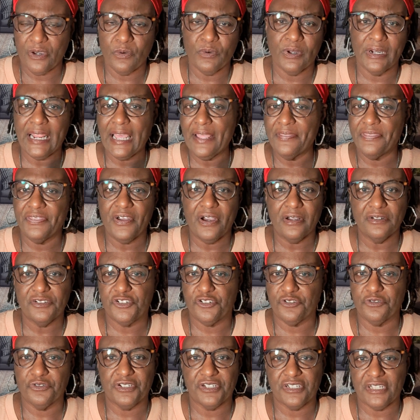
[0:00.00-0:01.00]
well, I thought
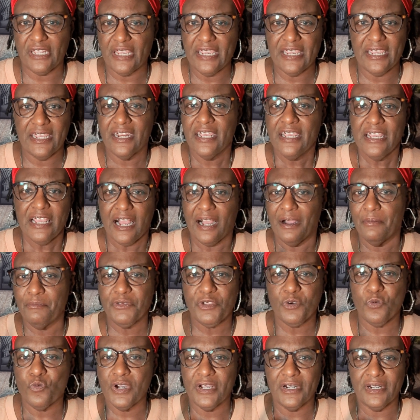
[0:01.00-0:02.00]
you said I'm
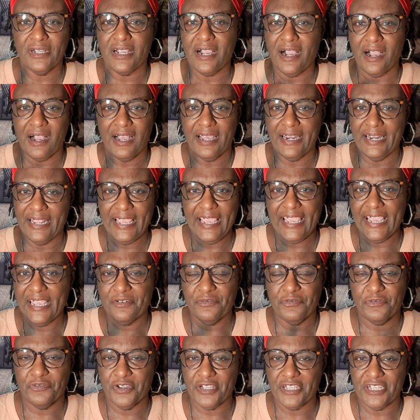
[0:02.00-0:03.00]
the one God
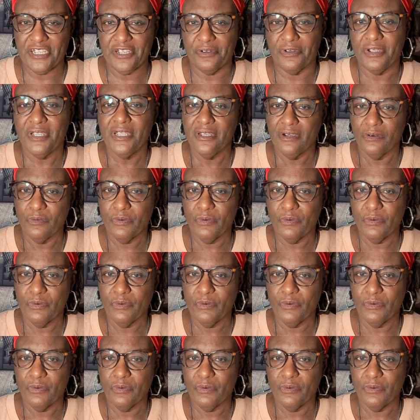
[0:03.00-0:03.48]
had for you.